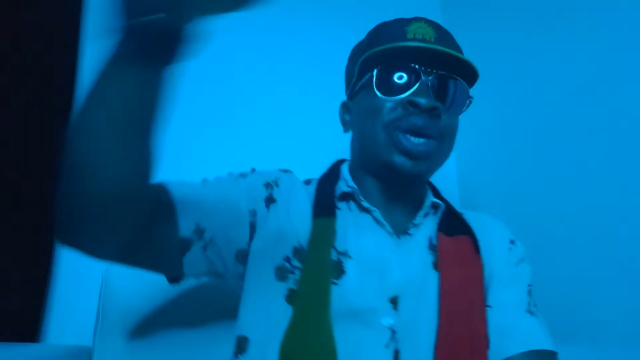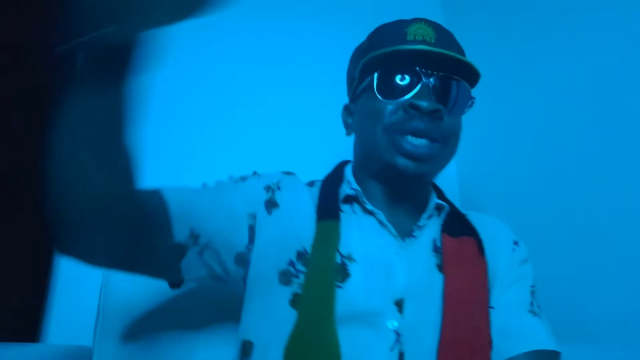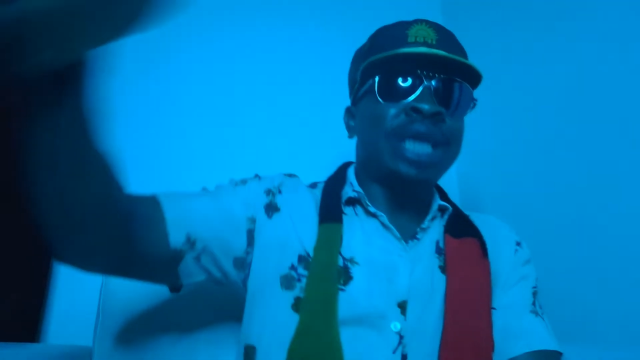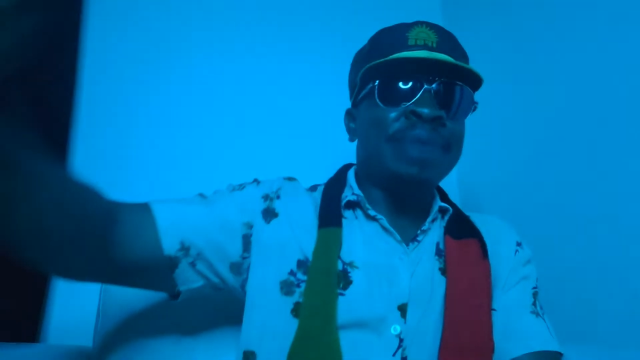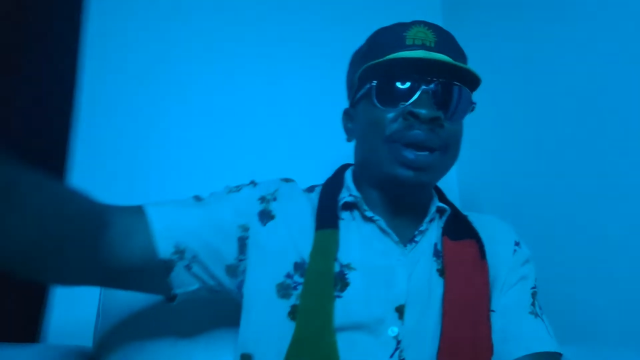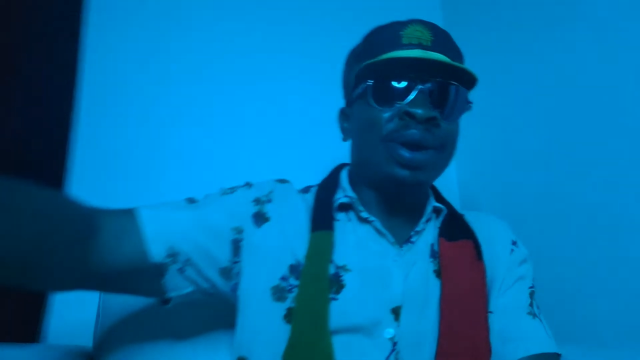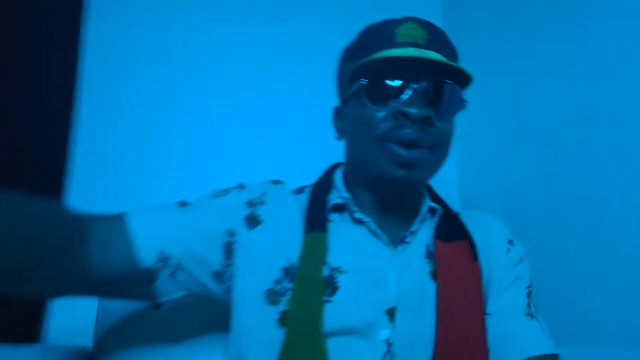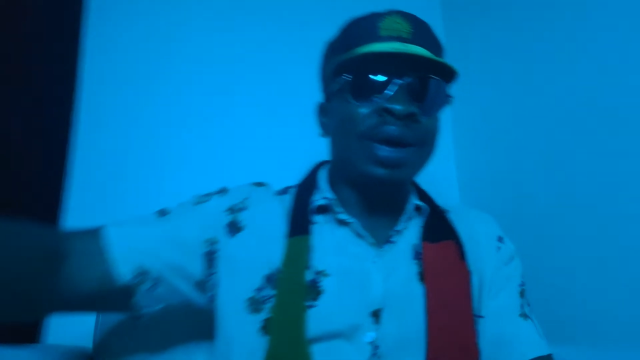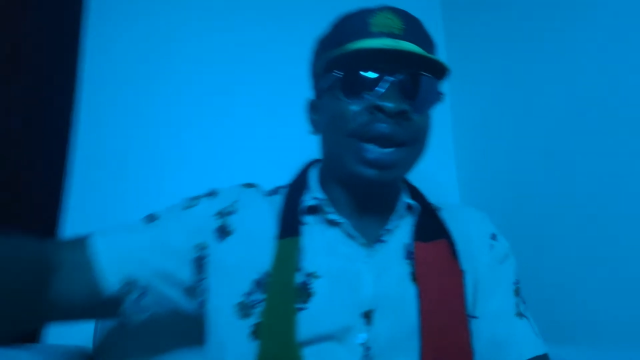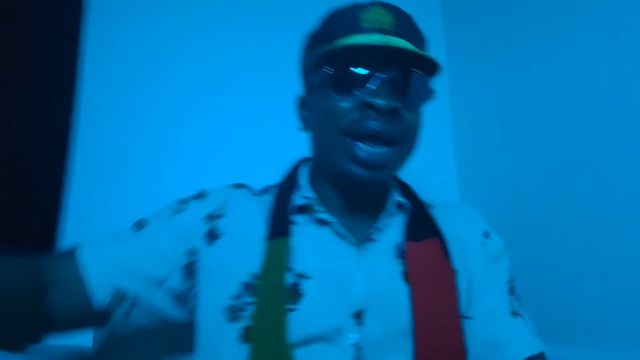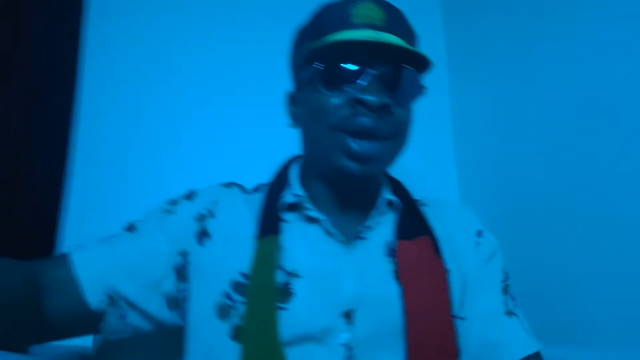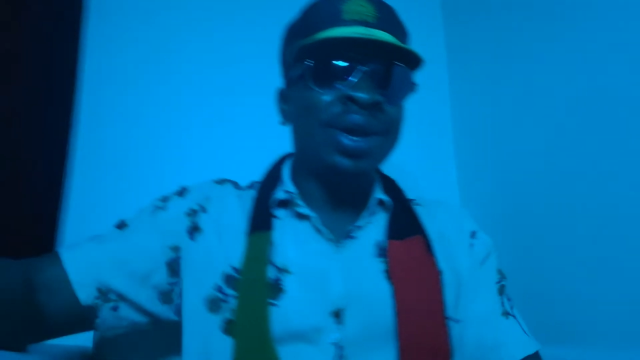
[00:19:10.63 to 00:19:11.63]
man on
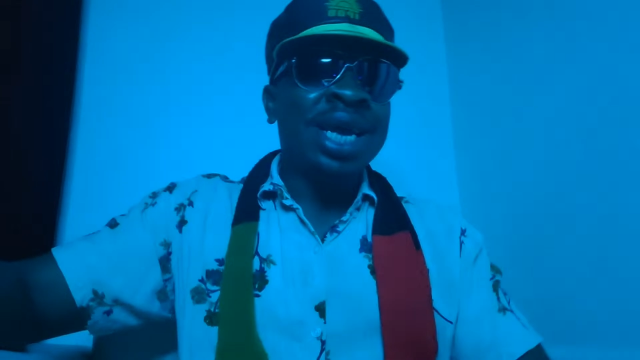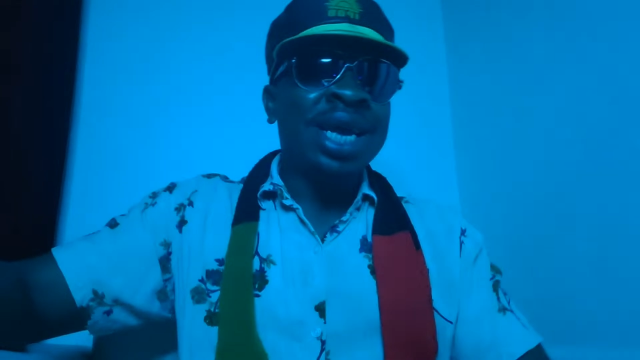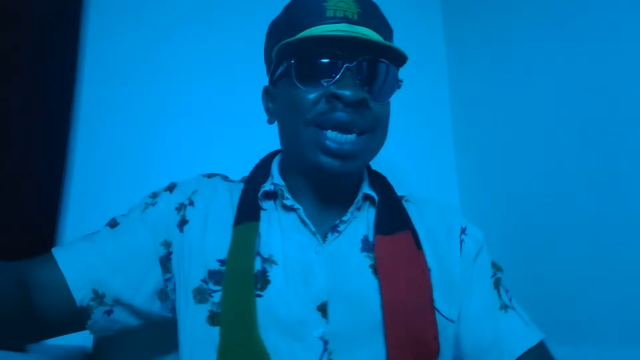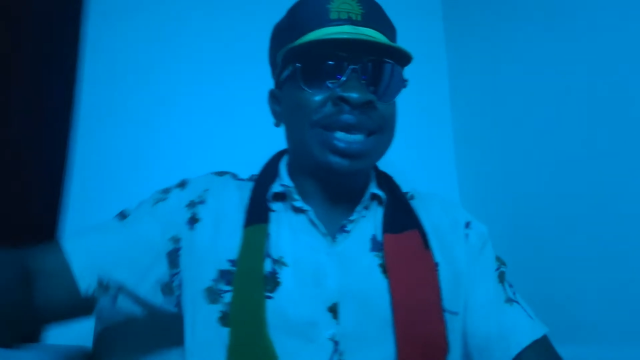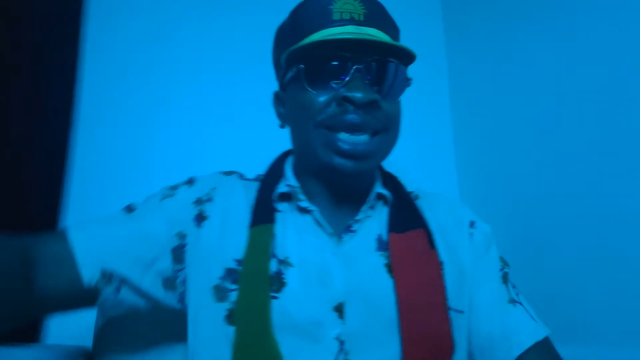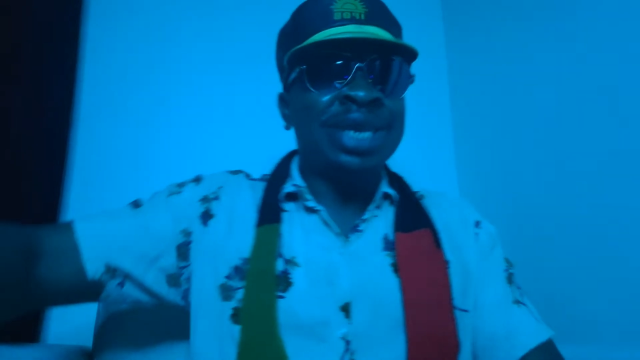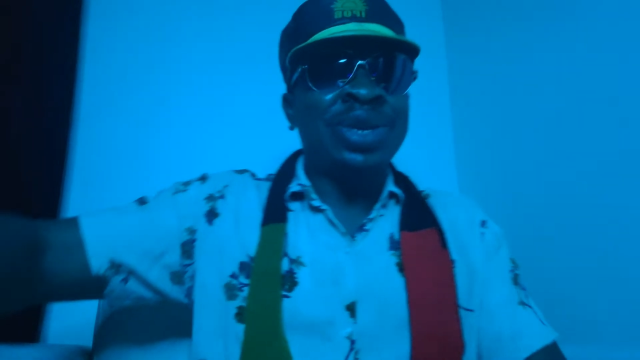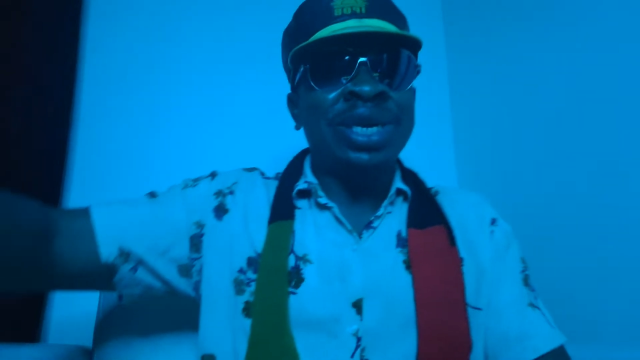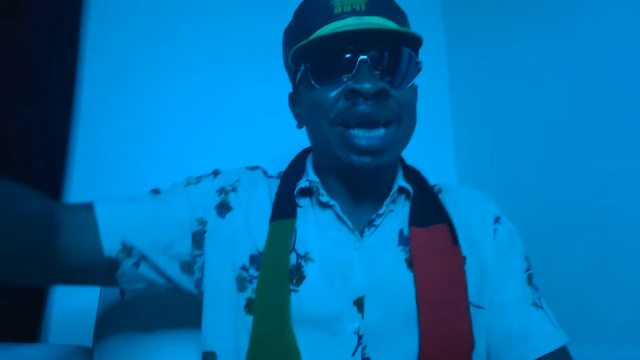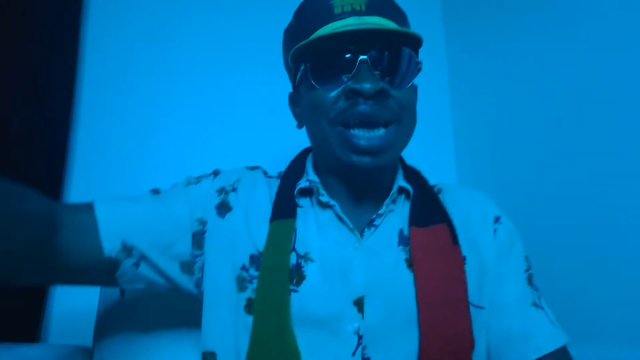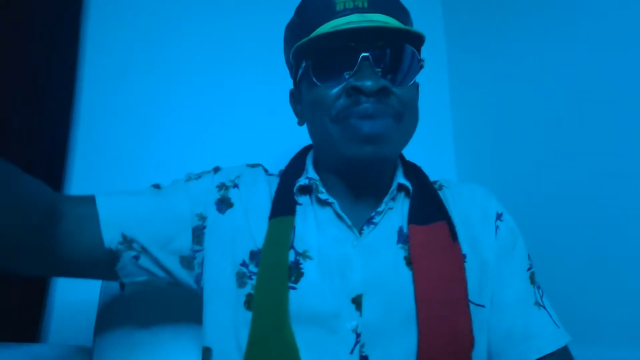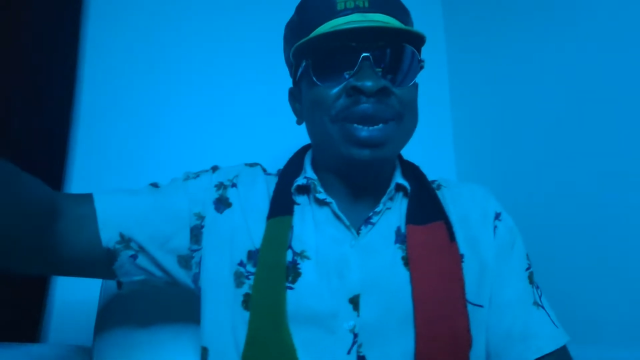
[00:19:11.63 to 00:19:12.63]
ground. He's a
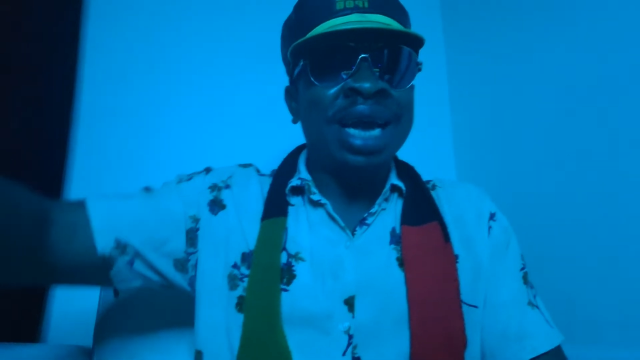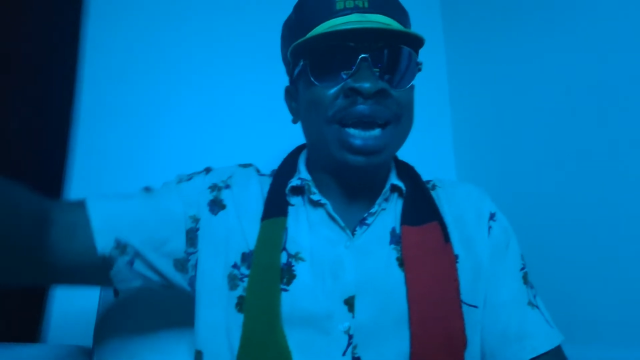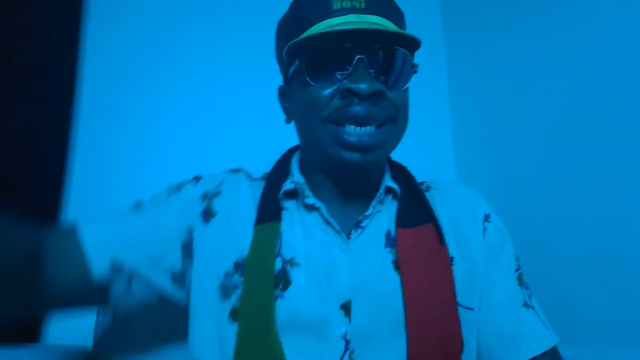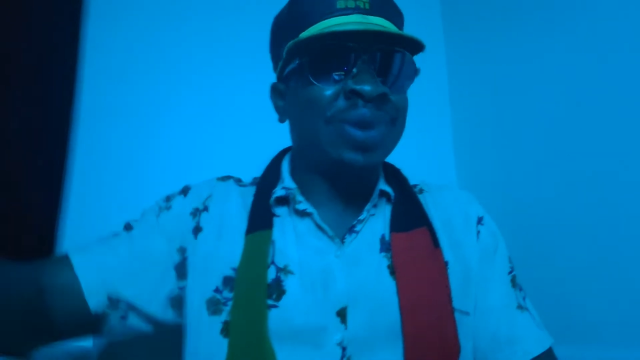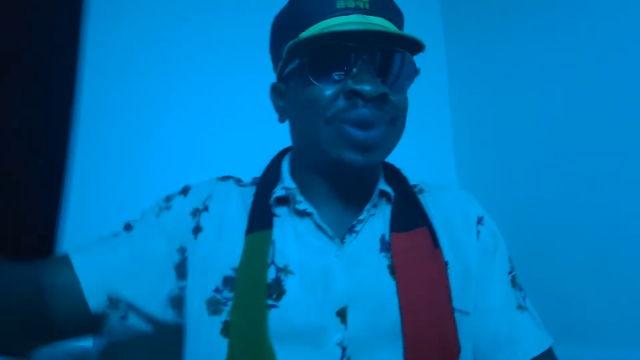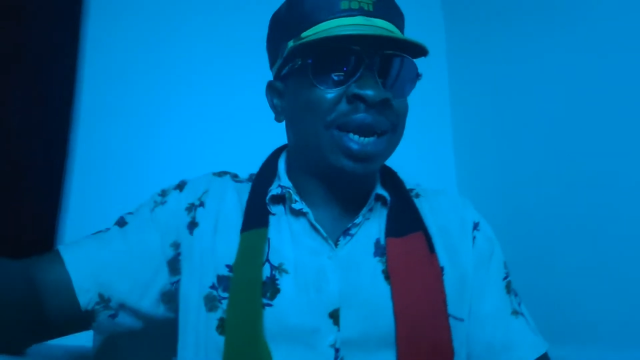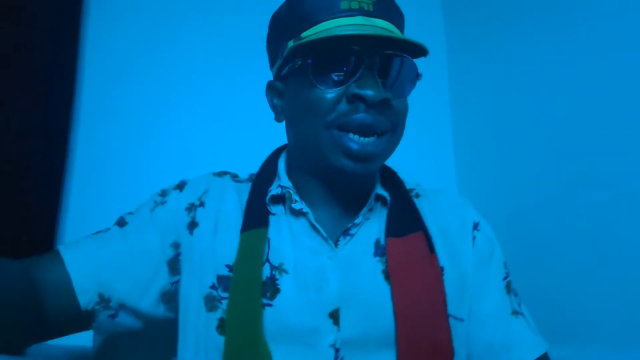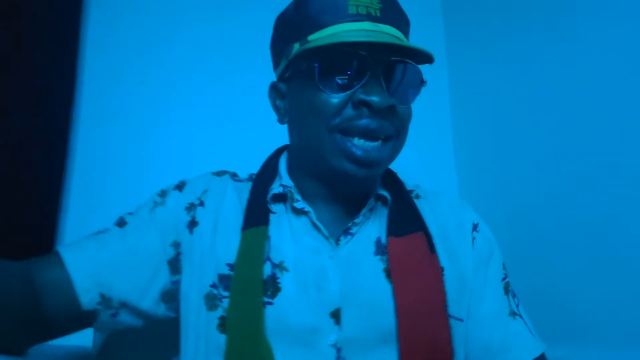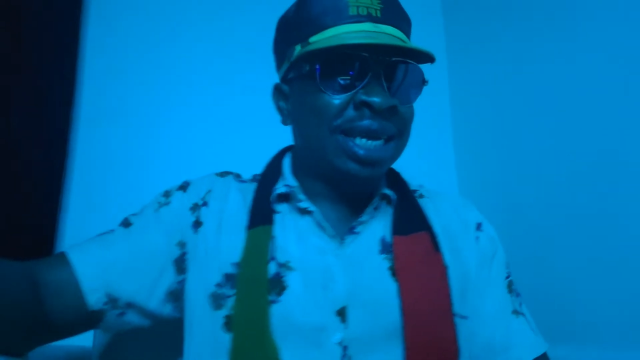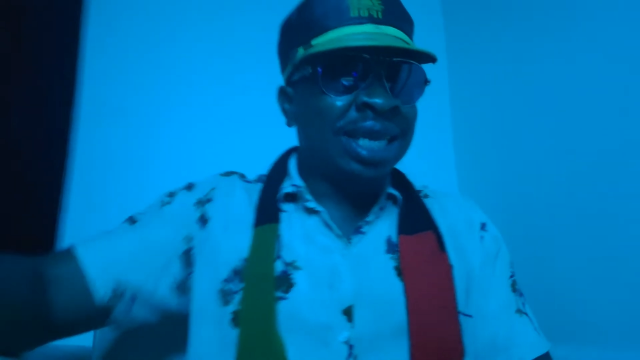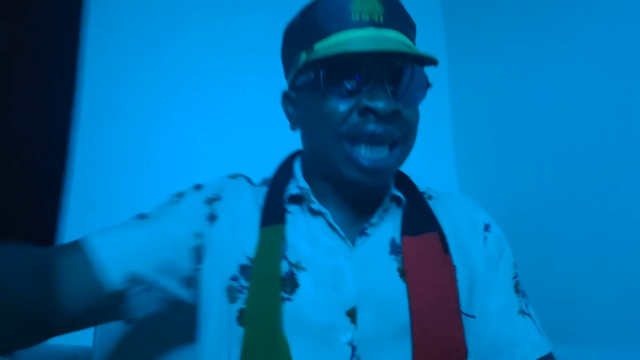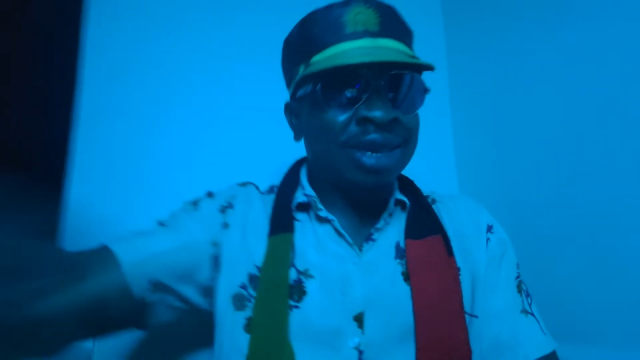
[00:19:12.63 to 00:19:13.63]
social media, this one.
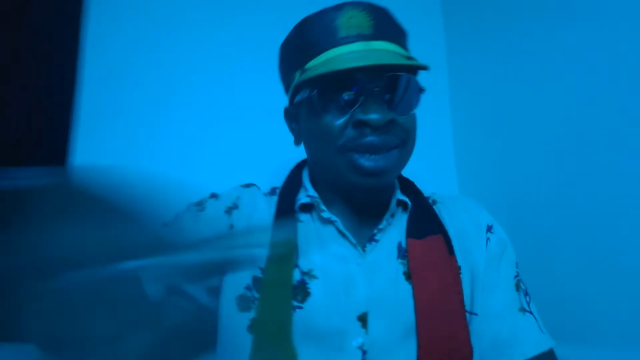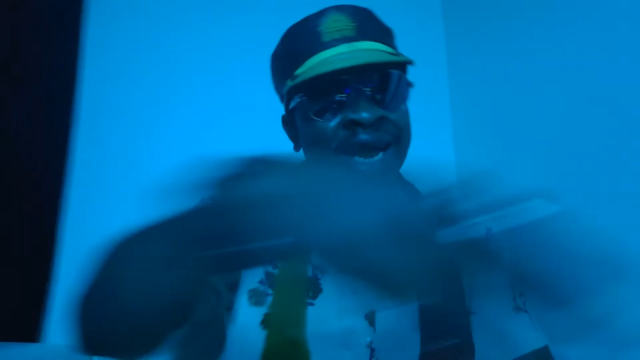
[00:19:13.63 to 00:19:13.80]
He's a Sonia